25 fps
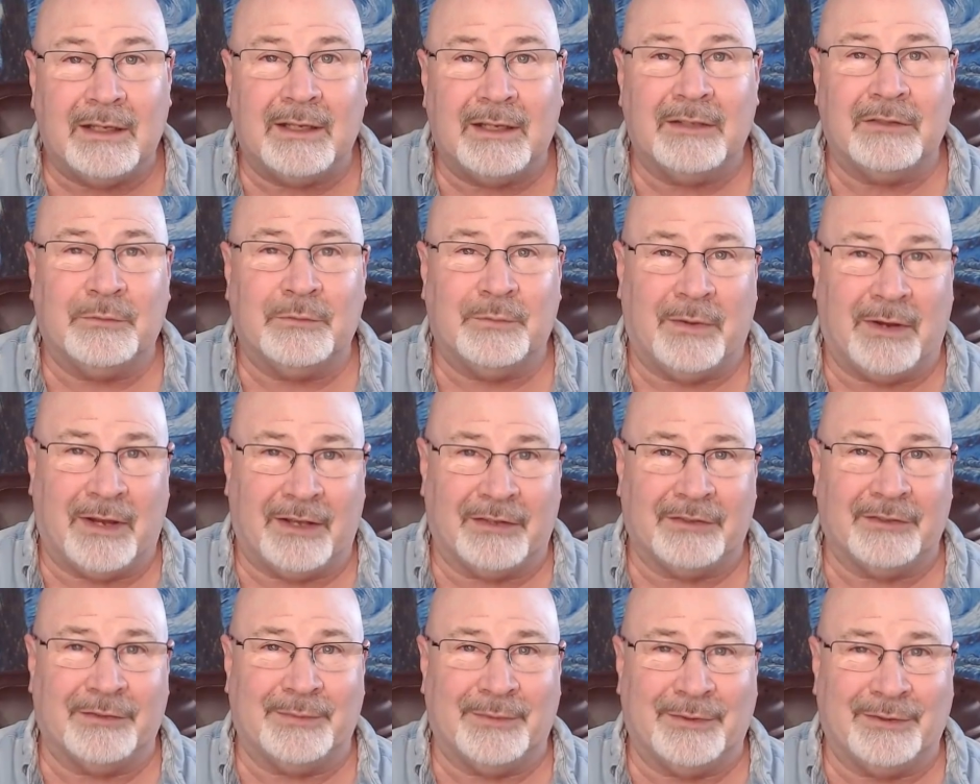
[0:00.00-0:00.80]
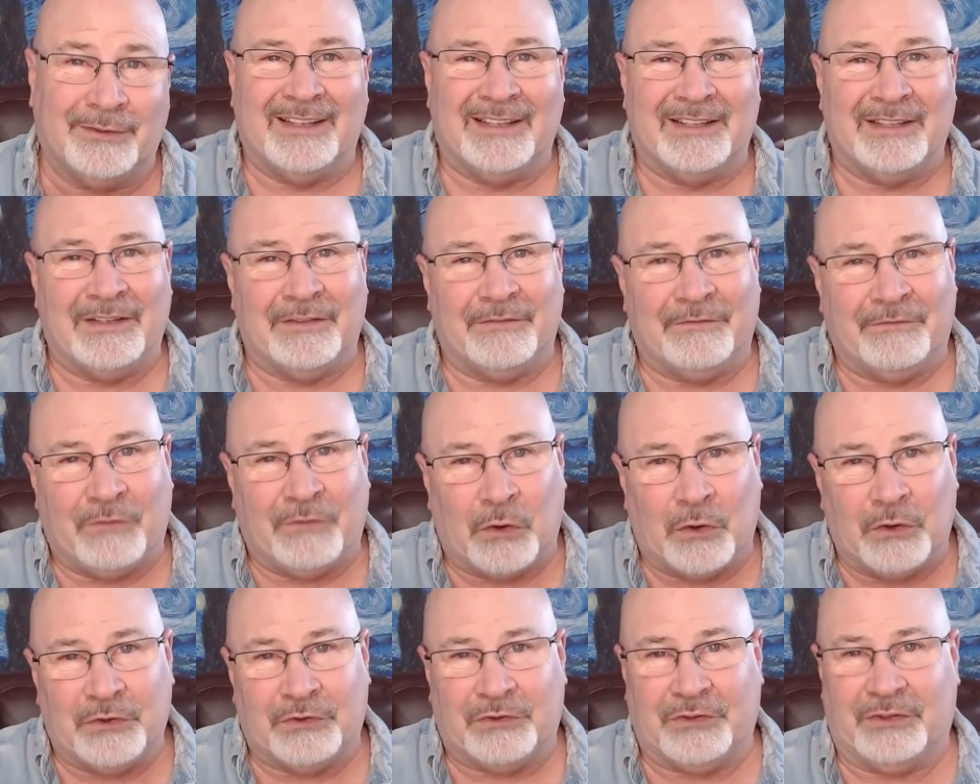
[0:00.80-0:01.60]
as possible. The
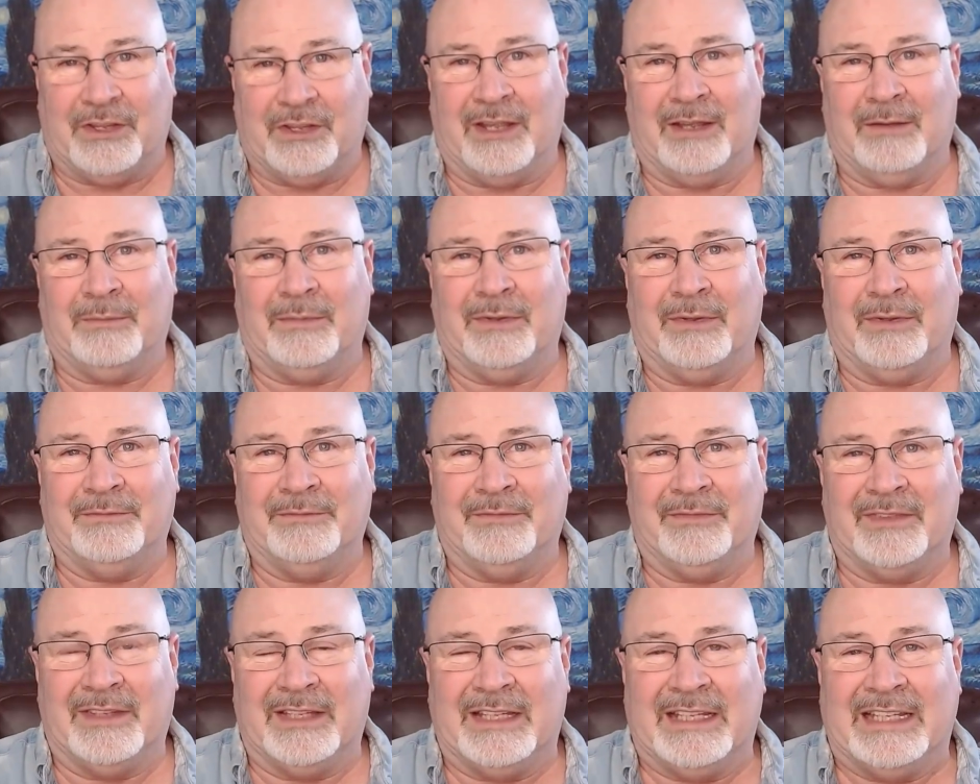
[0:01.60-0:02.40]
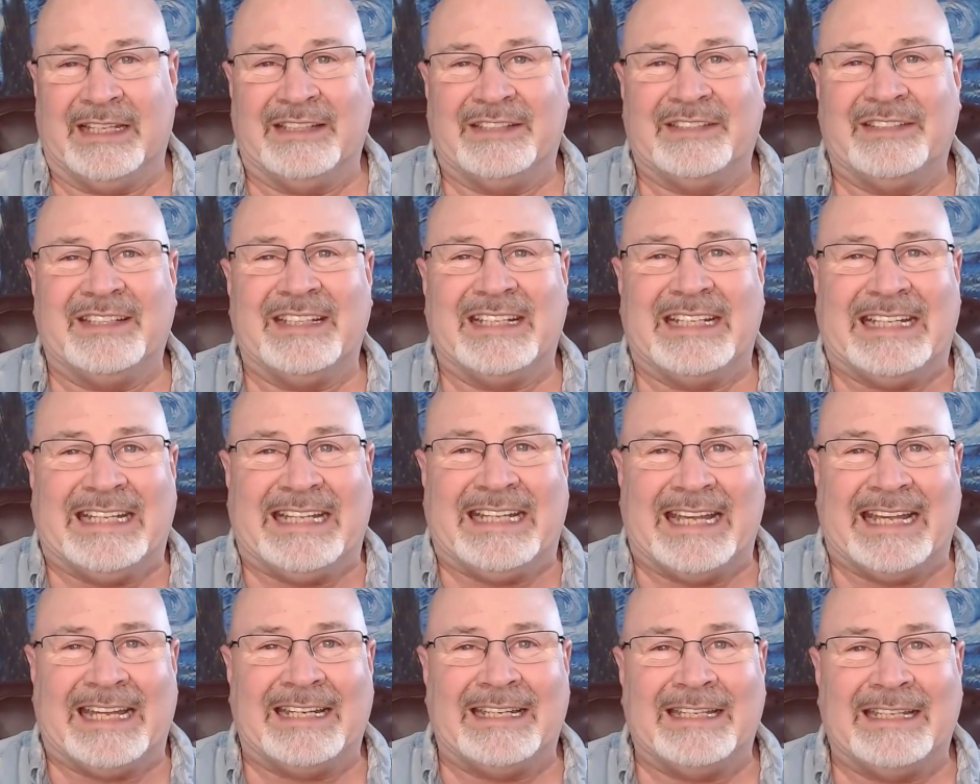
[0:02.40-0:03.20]
first step is to
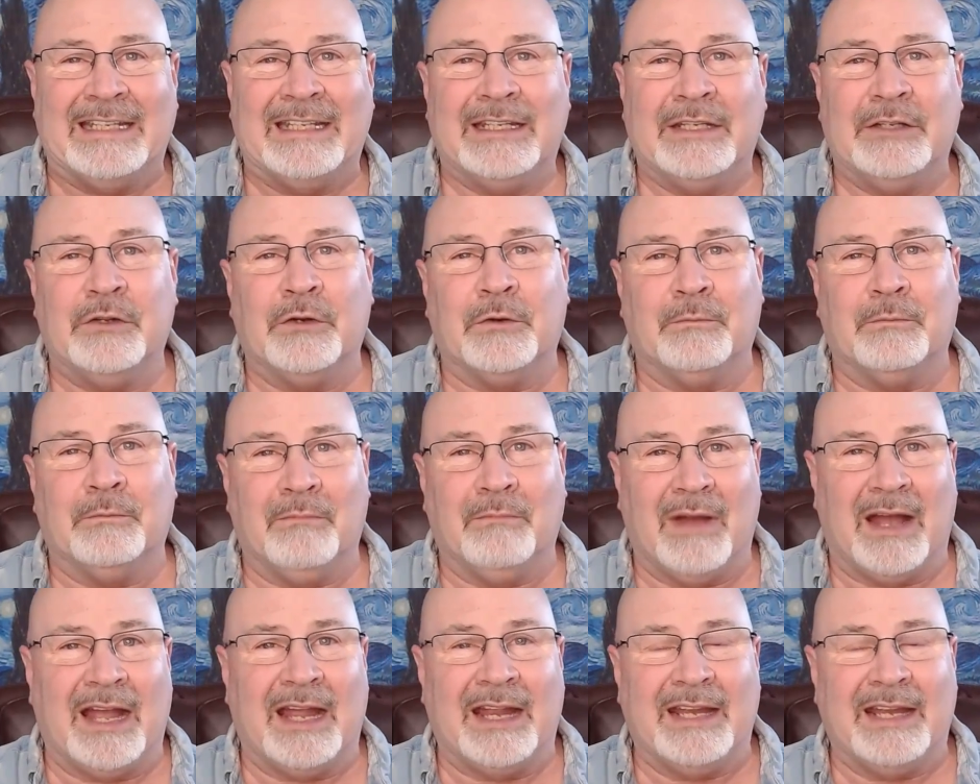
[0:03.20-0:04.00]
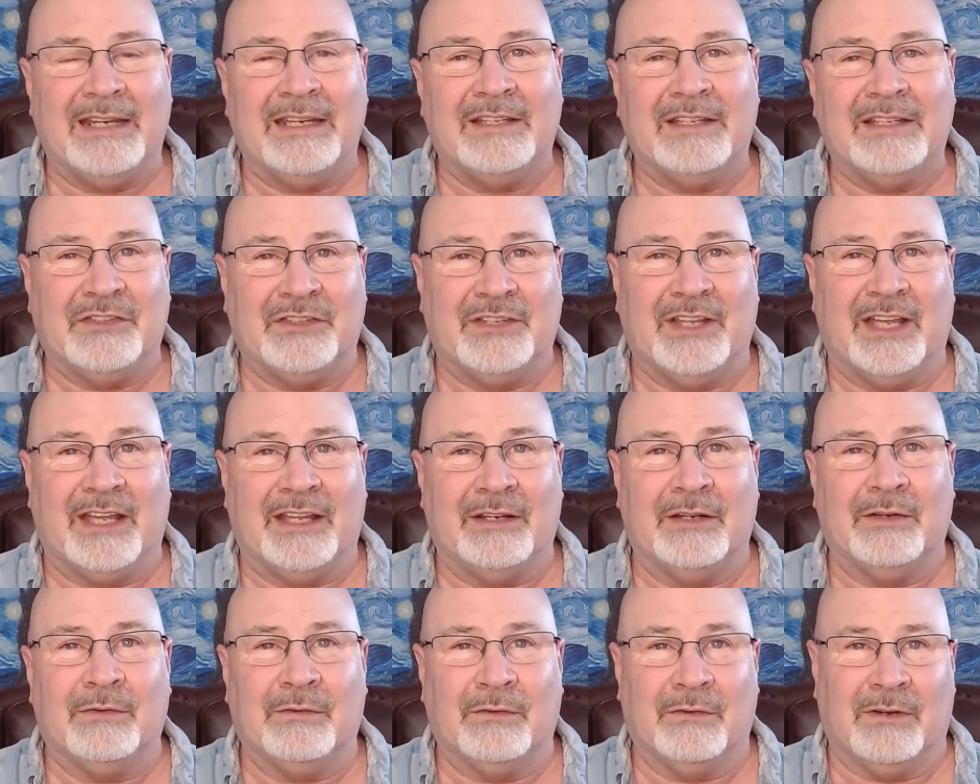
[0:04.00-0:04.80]
get your
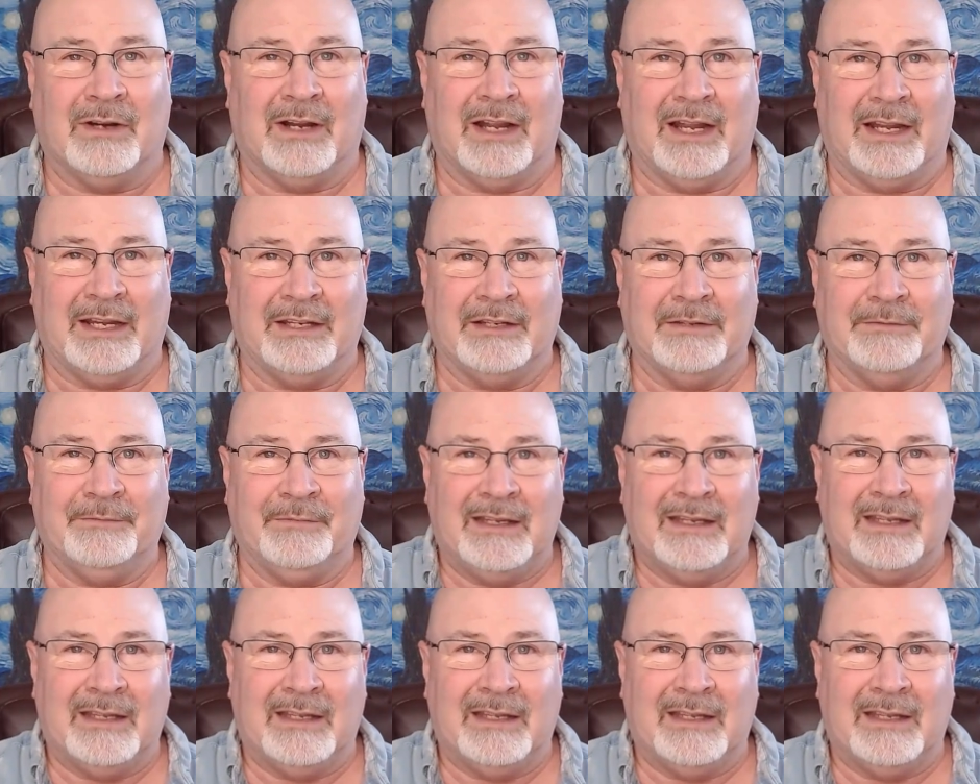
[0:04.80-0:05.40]
mindset right.